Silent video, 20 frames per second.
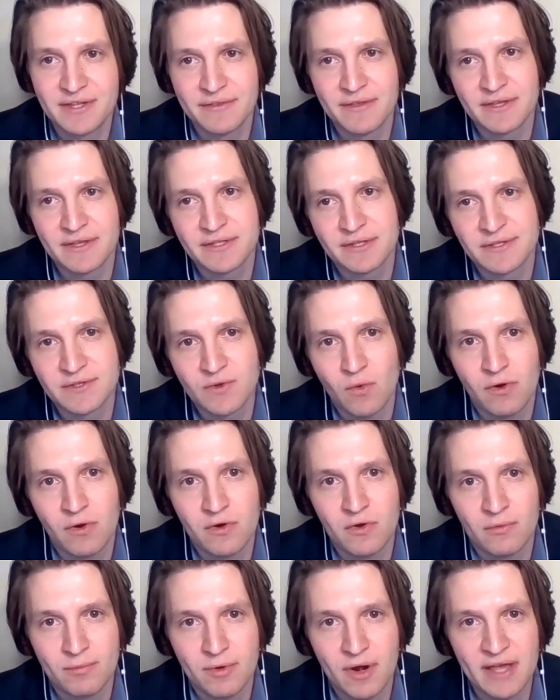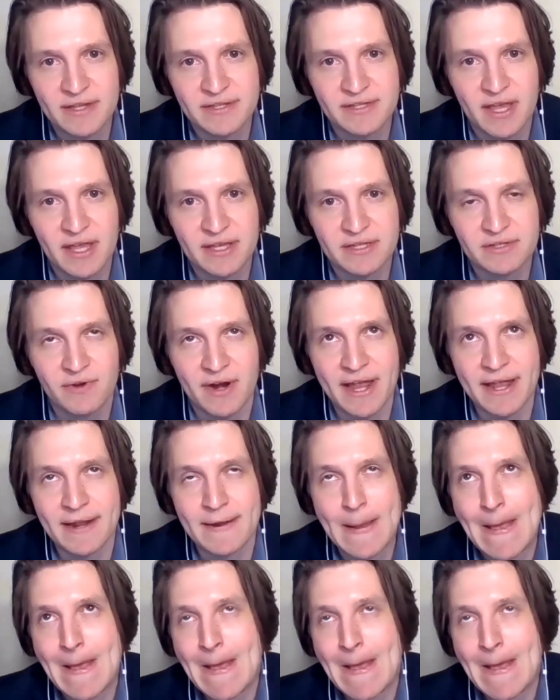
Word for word: to this historical process, right?